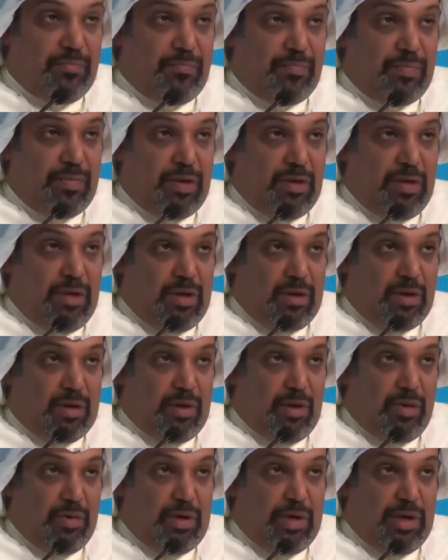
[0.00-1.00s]

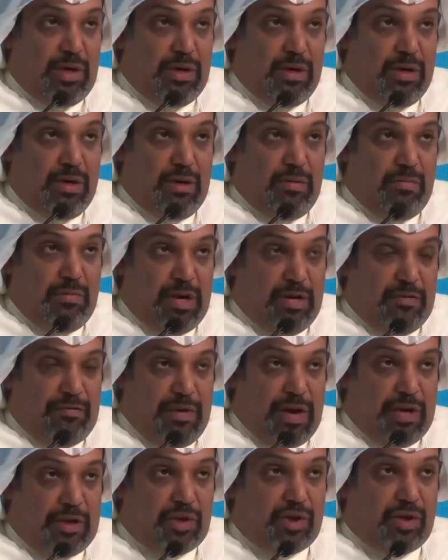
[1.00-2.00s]
including
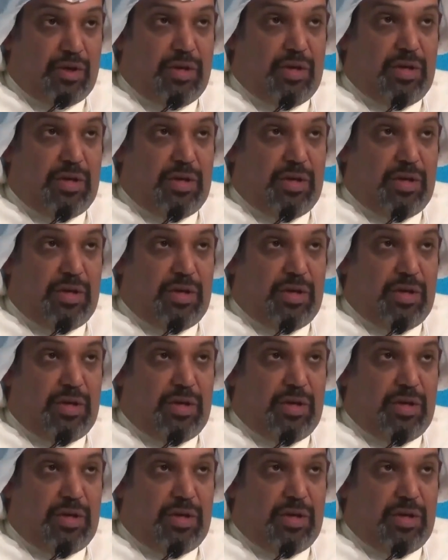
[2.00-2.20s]
manufacturing,